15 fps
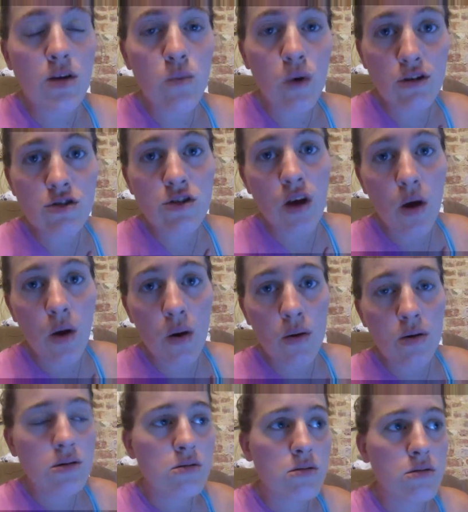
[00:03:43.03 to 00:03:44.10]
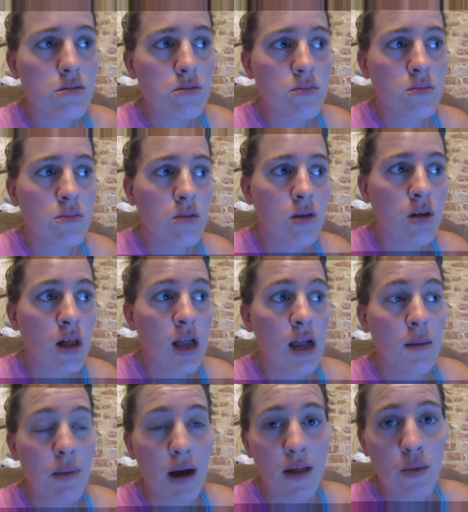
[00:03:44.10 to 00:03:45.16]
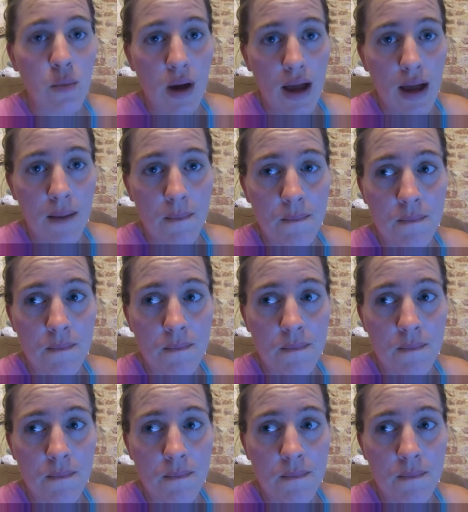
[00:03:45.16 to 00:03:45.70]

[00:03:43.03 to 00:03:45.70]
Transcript: Well, so, by the way,